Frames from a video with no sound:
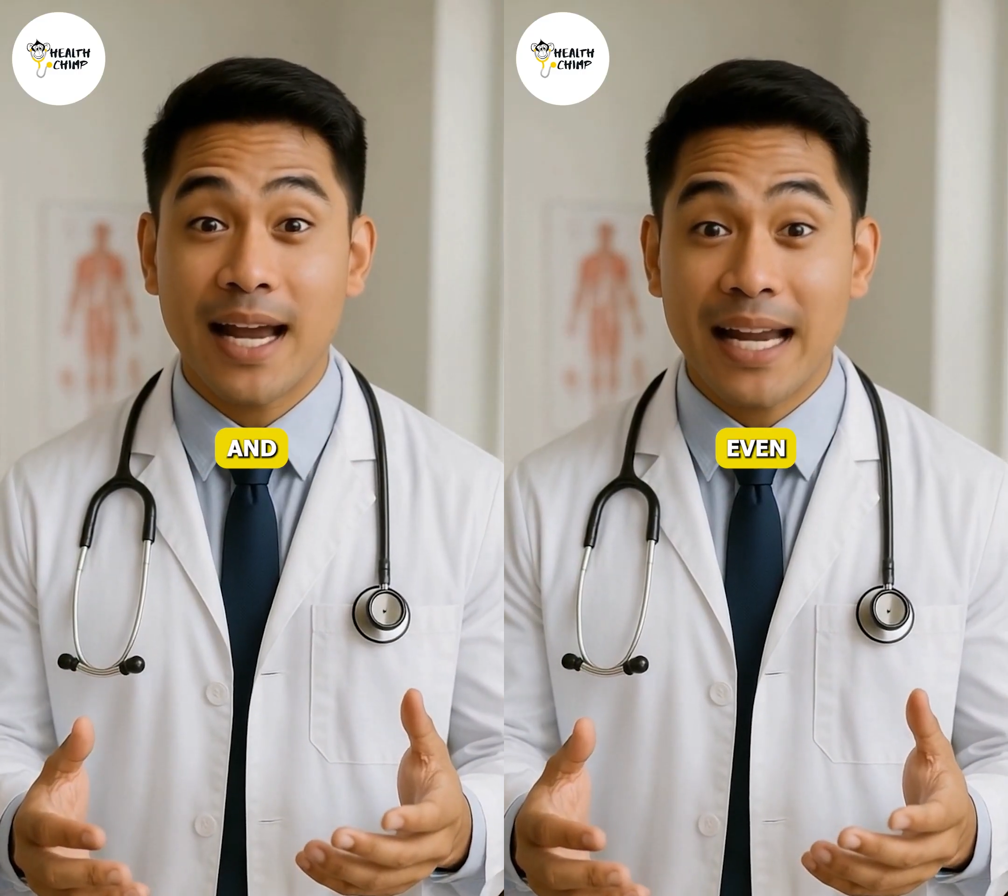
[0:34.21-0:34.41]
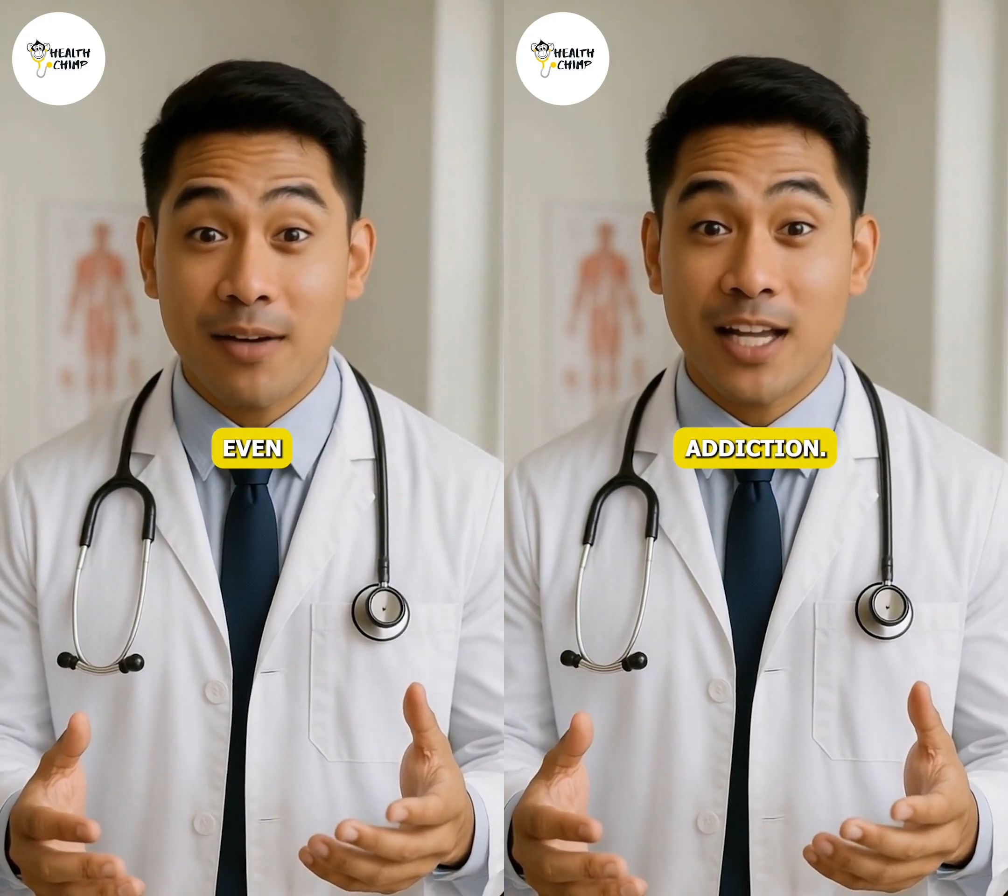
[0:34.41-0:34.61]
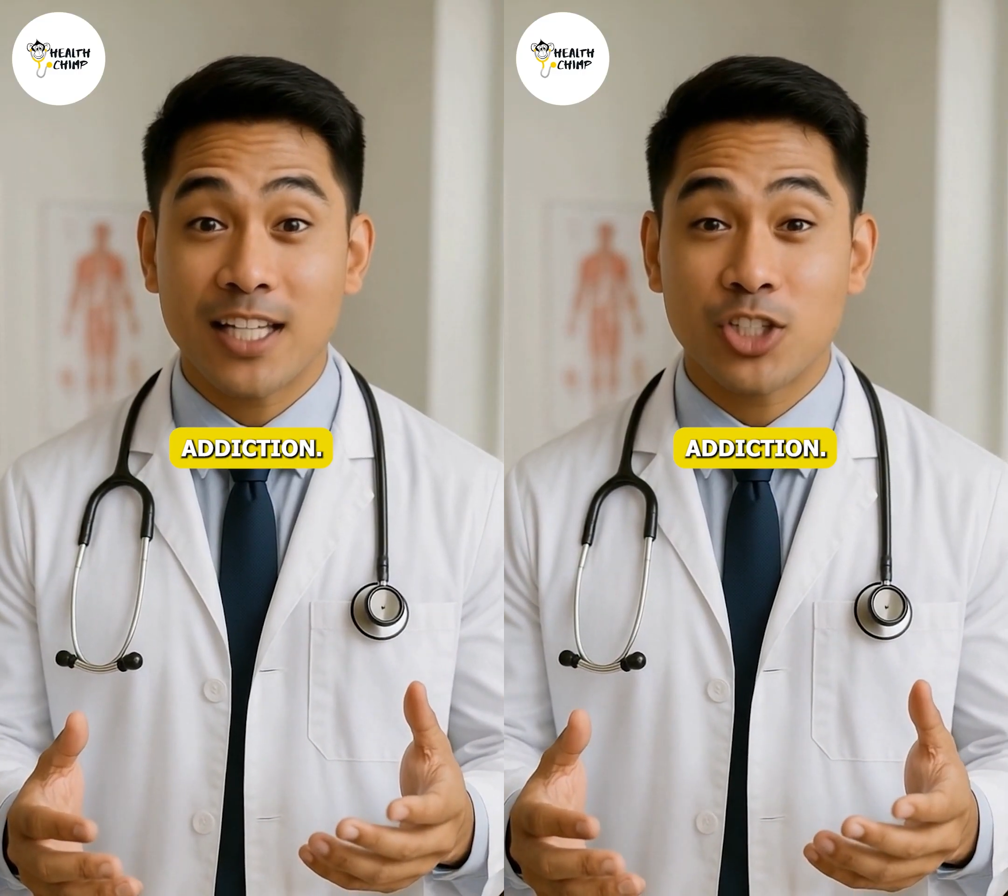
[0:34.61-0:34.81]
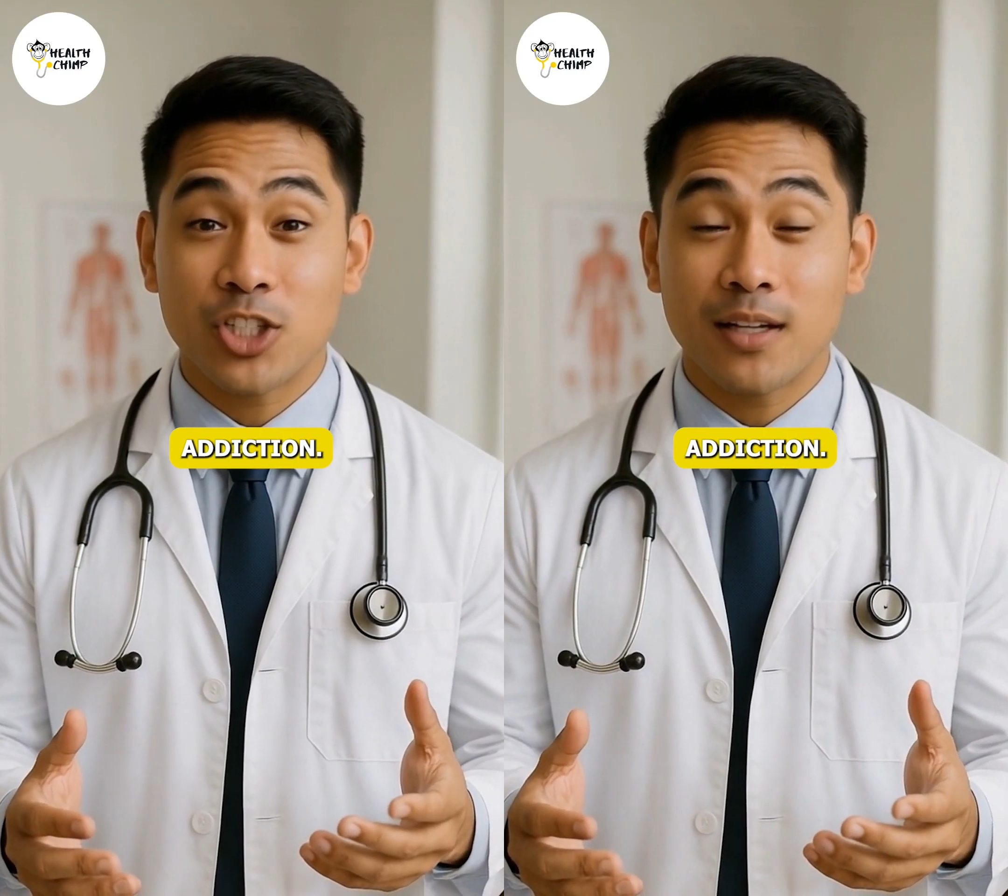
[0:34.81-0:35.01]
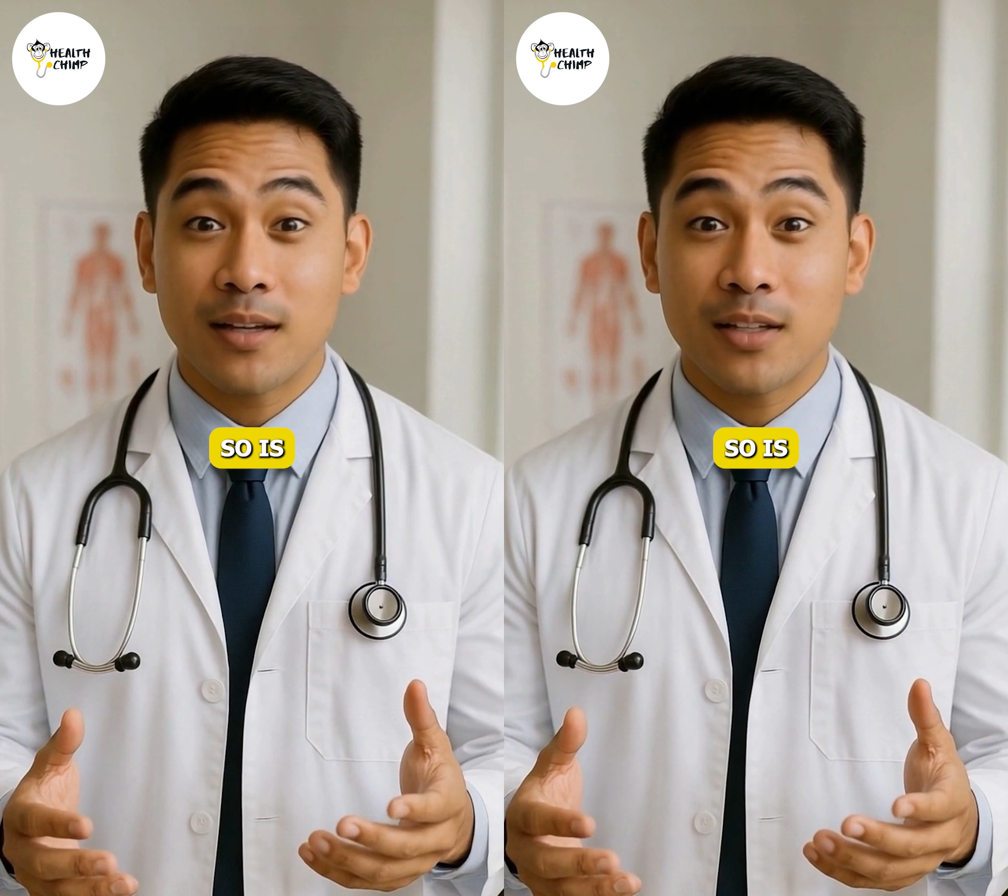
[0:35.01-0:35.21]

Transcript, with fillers: and even addiction.